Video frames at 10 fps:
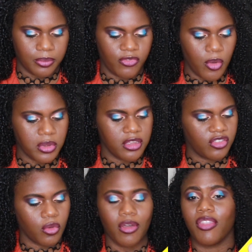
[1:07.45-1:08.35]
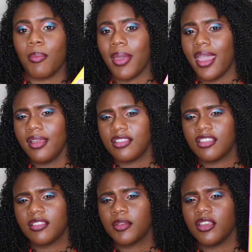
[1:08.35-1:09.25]
focus on the
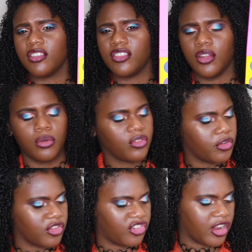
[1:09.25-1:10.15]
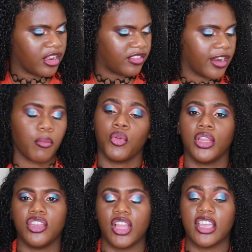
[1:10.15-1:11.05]
mattes because those are the shades that I'm
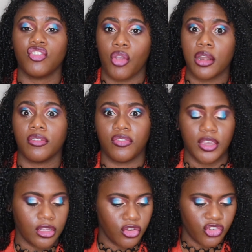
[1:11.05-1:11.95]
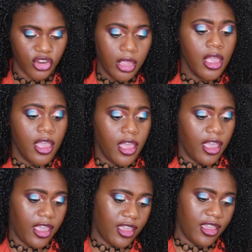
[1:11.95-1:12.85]
really like trying to finish.
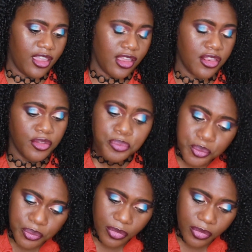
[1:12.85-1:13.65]
And